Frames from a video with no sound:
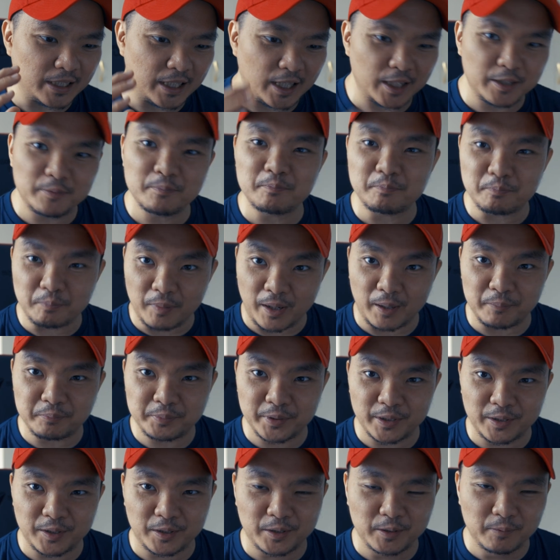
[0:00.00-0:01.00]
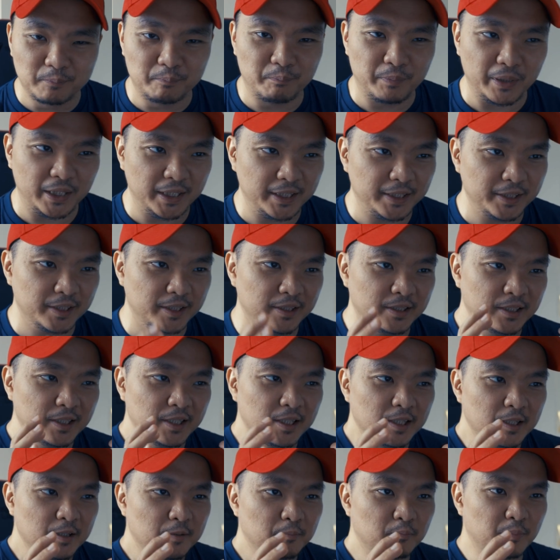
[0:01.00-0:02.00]
unpopular opinion,
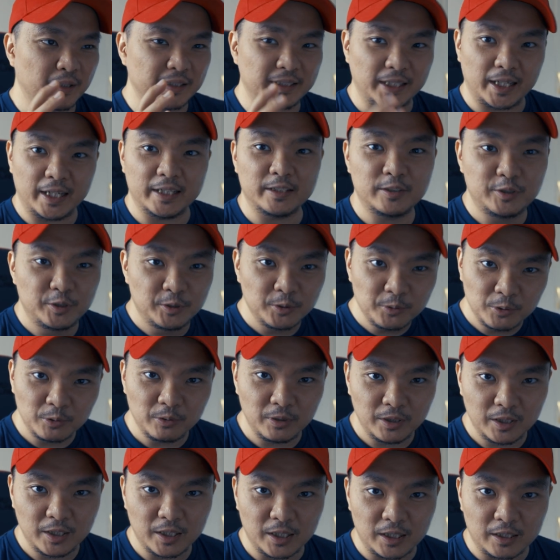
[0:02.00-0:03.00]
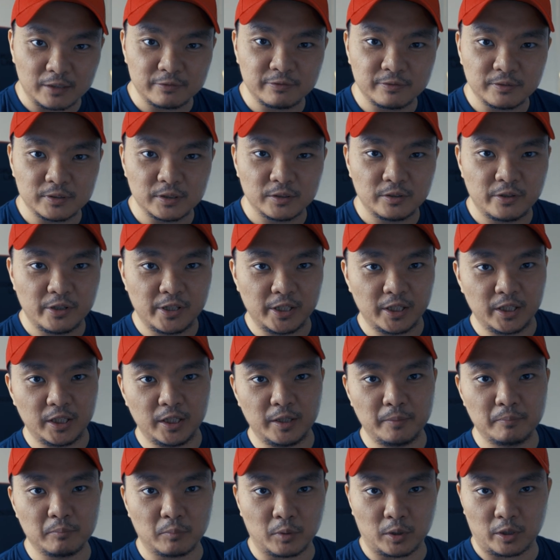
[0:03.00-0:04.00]
but I do love
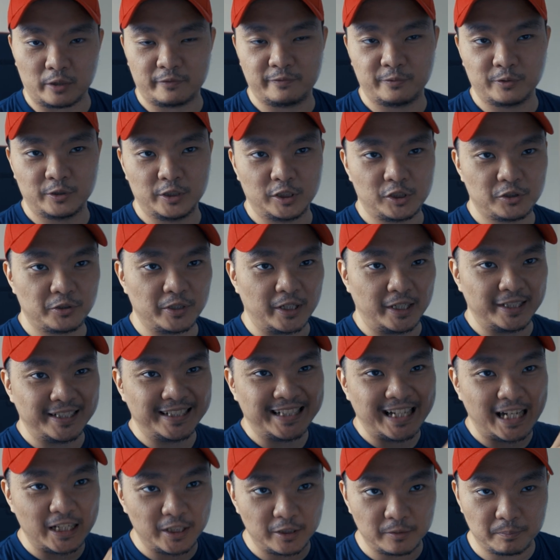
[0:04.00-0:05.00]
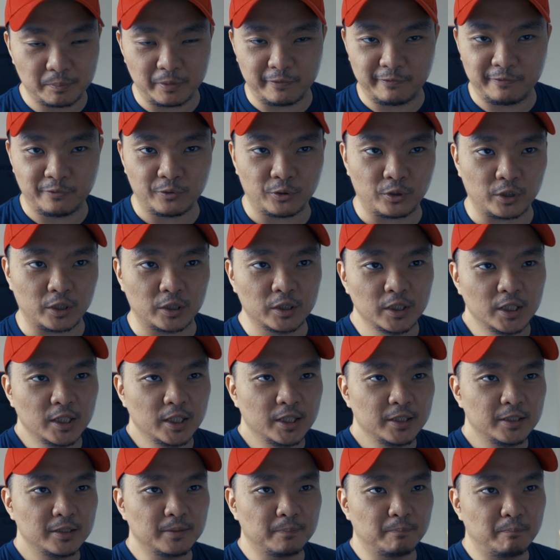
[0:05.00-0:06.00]
the Mark 43. I got it before.
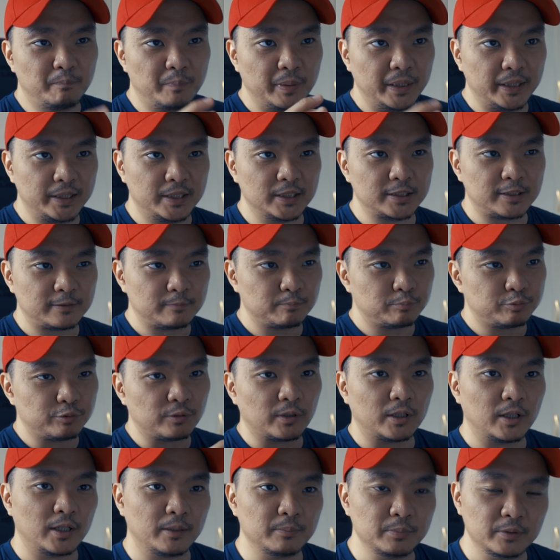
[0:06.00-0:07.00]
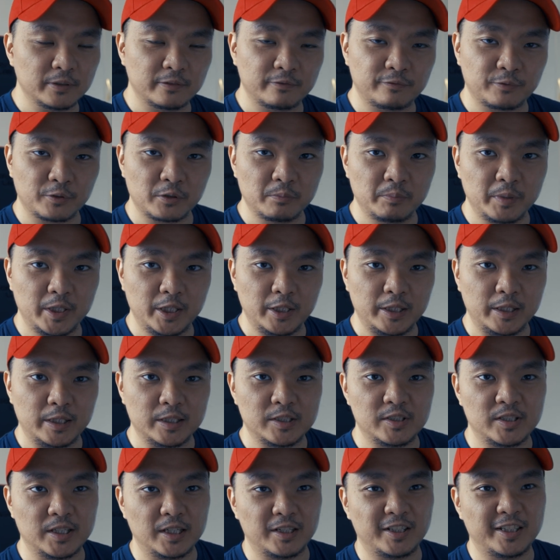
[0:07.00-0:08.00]
The biggest problem for me
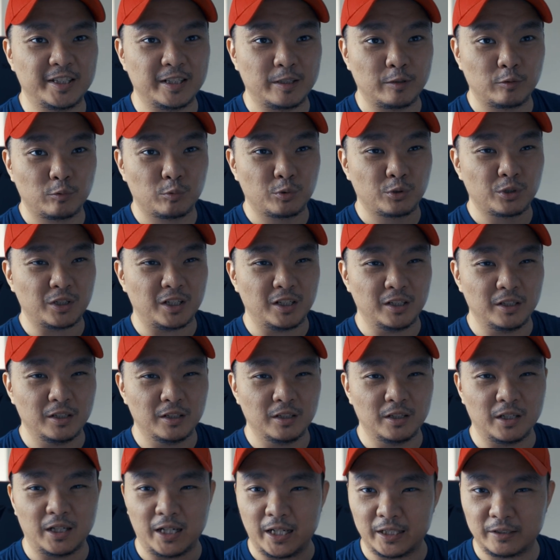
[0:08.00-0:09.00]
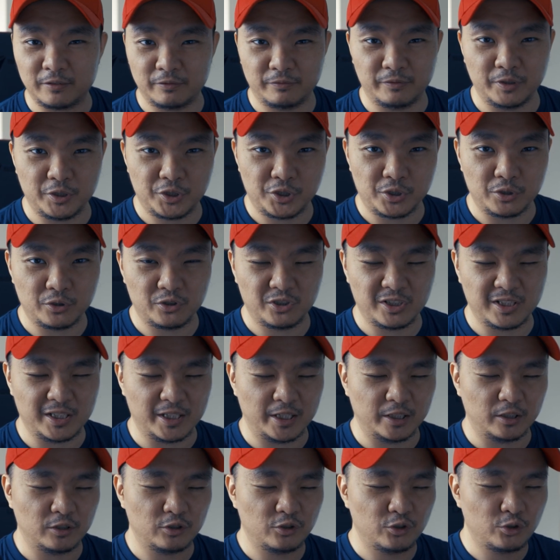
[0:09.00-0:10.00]
is that there were a lot of issues,
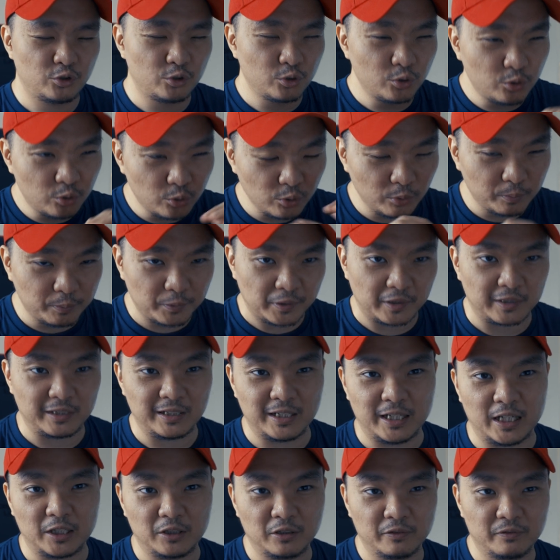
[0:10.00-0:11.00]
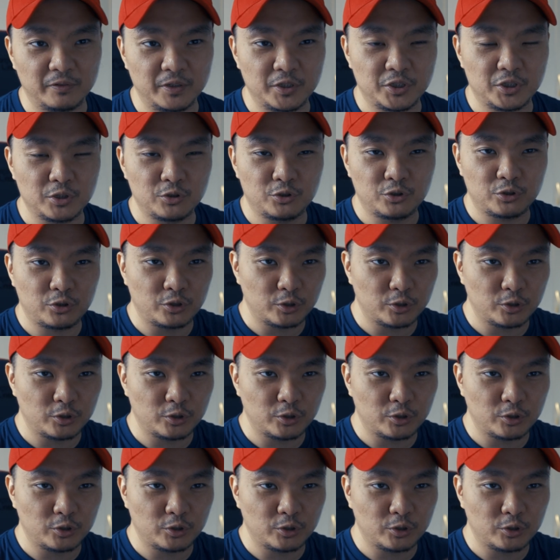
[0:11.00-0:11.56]
like a lot of issues,